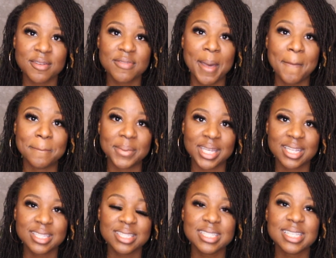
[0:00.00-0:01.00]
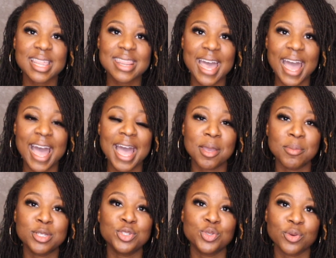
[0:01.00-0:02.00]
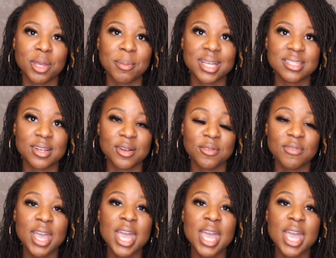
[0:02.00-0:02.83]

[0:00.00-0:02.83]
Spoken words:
if that means that I am enjoying myself